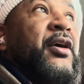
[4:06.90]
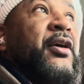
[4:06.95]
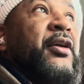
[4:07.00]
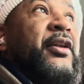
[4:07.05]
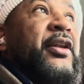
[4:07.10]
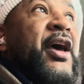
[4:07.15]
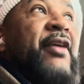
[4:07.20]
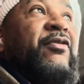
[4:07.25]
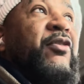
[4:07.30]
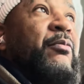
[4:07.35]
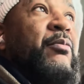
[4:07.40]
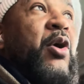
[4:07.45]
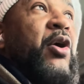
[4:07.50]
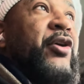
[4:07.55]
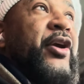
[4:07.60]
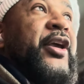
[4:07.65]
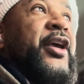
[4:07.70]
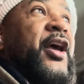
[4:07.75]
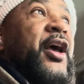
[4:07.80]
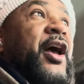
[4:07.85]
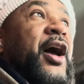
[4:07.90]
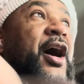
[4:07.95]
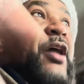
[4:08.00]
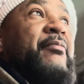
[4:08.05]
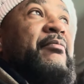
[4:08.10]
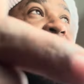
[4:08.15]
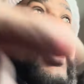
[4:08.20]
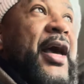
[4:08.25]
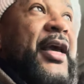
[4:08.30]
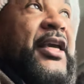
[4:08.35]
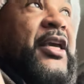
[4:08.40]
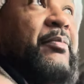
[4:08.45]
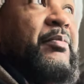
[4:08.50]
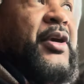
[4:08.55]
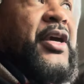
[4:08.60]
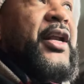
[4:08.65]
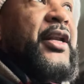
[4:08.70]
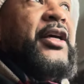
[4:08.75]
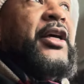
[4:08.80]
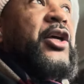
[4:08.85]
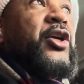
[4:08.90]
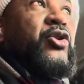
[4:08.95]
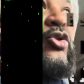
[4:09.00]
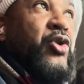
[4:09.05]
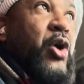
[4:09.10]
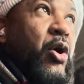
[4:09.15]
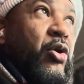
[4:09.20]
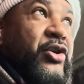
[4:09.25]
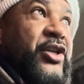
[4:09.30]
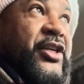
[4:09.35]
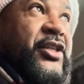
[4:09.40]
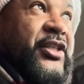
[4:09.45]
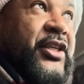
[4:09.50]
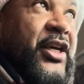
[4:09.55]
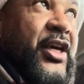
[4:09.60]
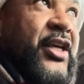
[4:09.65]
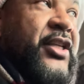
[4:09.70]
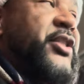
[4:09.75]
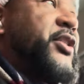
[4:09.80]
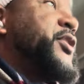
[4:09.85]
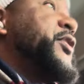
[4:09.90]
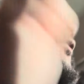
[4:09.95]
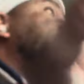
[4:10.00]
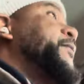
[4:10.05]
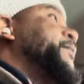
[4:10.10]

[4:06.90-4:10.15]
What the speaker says: Neville Murray and Mikey Bailey, now this is